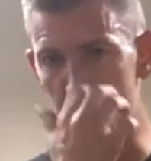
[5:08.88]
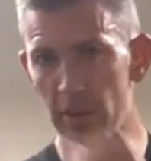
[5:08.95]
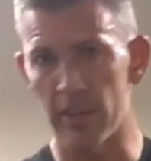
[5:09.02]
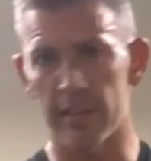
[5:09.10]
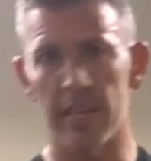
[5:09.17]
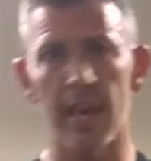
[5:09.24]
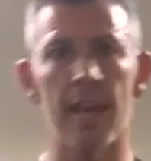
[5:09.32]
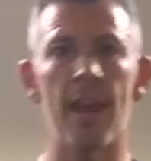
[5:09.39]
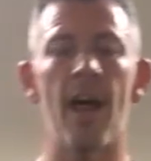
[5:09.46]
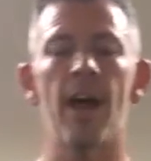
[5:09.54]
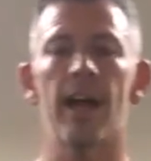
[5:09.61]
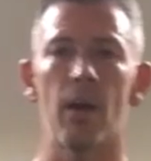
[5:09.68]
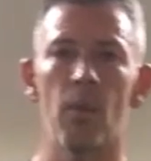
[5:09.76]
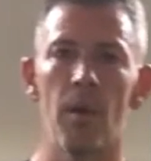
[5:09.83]
review at the end.
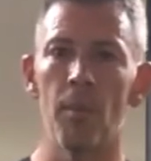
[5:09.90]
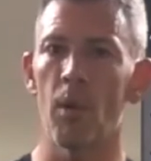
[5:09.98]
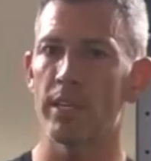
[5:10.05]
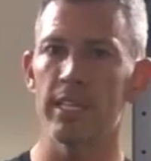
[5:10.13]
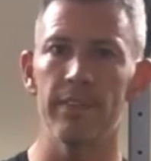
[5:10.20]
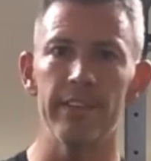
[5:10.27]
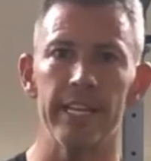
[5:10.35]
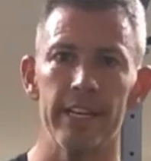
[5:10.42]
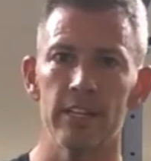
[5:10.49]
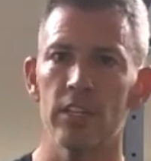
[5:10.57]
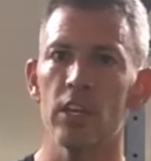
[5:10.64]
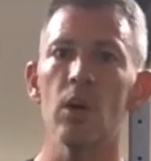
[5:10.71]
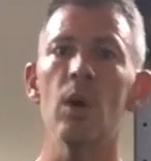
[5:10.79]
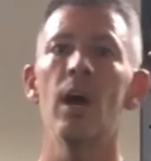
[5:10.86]
I got one more DVD to
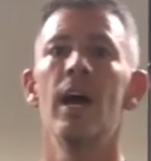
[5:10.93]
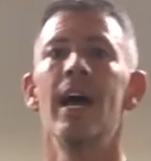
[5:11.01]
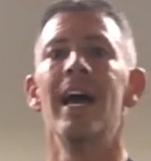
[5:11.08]
do.